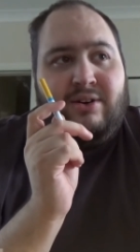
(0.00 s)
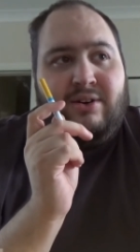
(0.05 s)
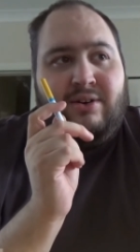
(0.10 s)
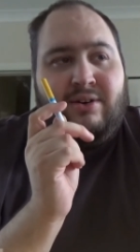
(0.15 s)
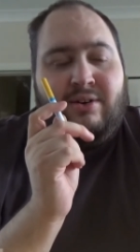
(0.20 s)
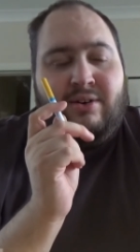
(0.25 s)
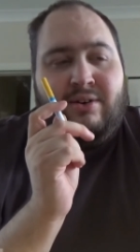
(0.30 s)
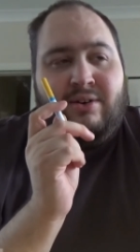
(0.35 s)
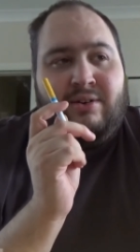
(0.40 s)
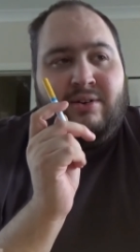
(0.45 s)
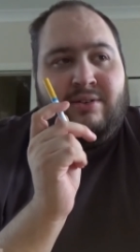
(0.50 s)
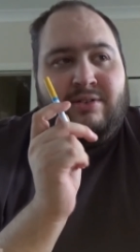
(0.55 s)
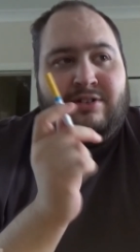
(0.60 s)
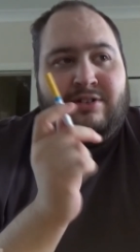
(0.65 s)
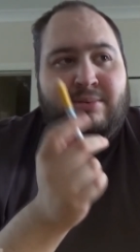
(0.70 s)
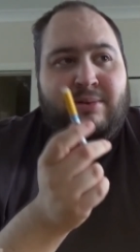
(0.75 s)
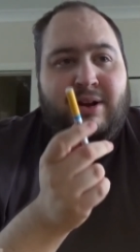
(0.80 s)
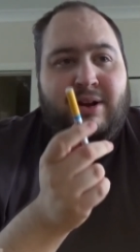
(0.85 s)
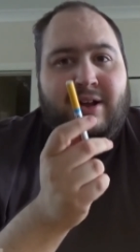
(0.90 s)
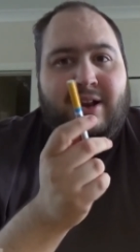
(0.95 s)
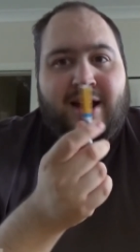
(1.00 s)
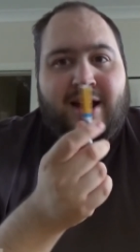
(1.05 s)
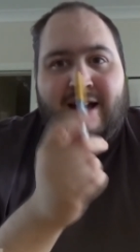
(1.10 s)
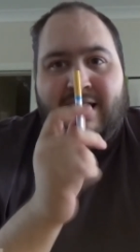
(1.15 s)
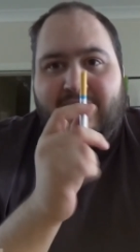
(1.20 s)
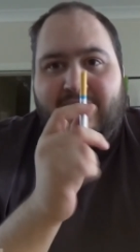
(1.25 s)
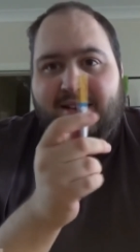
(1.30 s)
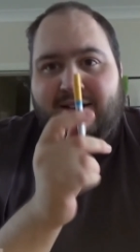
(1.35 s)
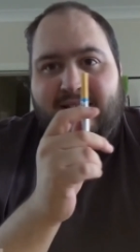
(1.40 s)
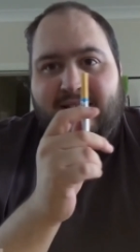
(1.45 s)
or something like that,
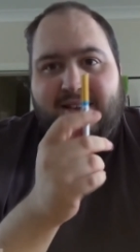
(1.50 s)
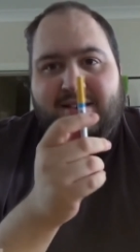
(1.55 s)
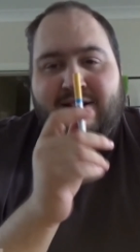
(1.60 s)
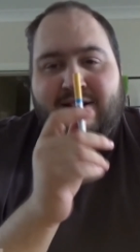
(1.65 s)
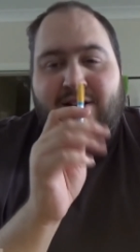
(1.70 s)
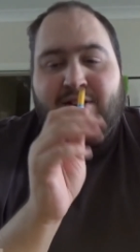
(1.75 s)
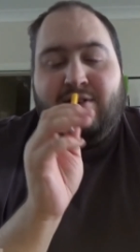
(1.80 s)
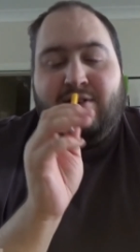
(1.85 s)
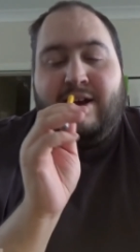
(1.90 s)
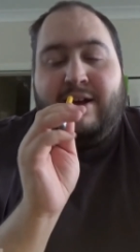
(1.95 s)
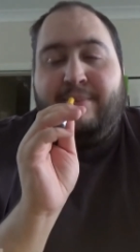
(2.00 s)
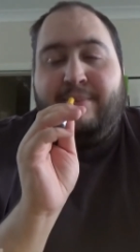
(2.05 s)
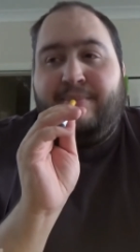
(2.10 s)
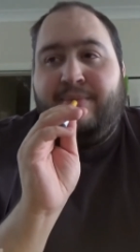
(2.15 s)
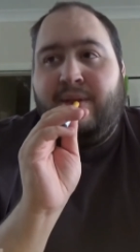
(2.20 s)
and it's not great.